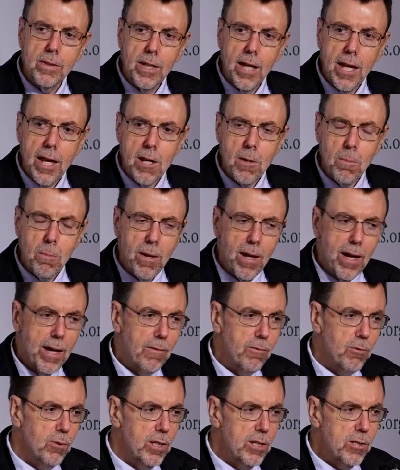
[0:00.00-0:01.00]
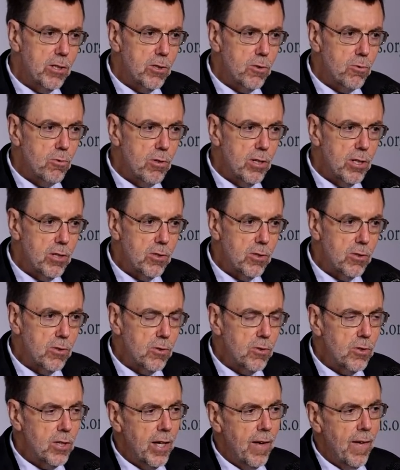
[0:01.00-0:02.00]
interplay of religious
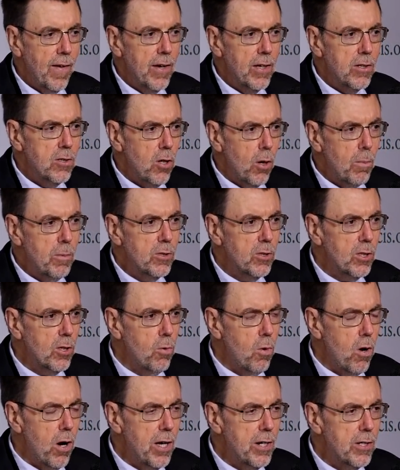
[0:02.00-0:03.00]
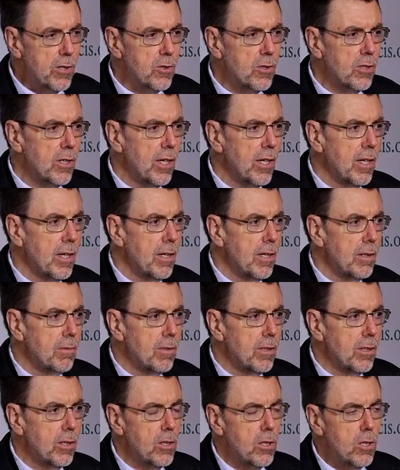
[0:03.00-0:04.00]
traditions. Thomas Aquinas,
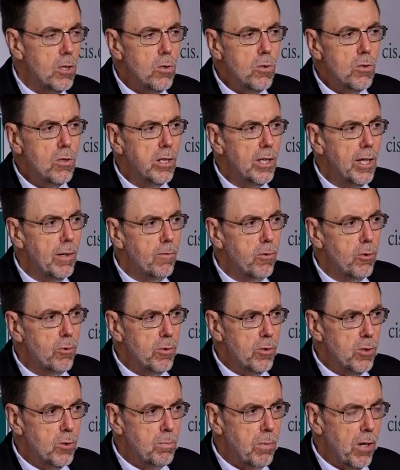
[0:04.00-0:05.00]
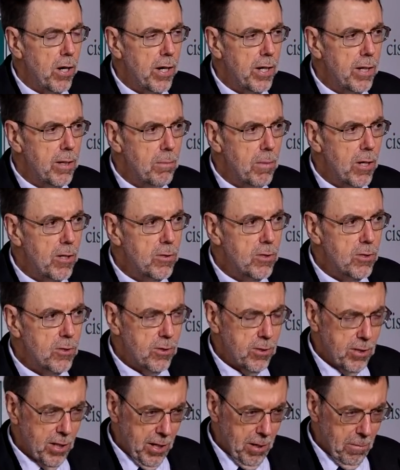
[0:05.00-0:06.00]
hugely influenced by
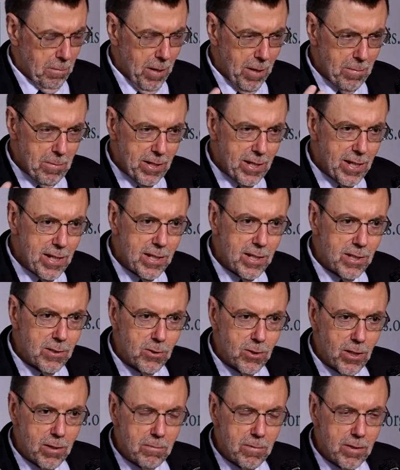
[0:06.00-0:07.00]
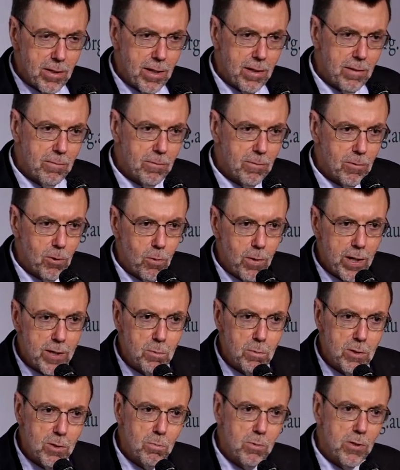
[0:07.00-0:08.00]
Moses Maimonides. I always
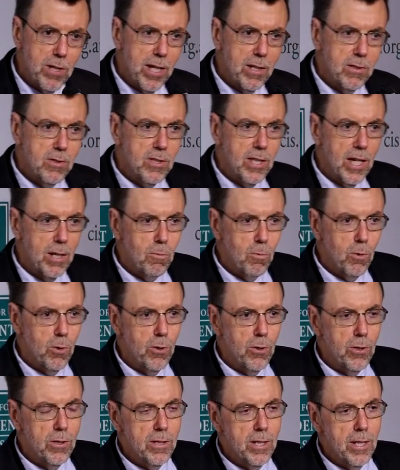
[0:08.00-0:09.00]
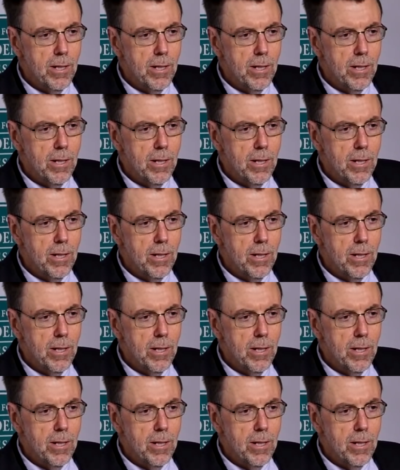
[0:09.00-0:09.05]
mispronounce that word.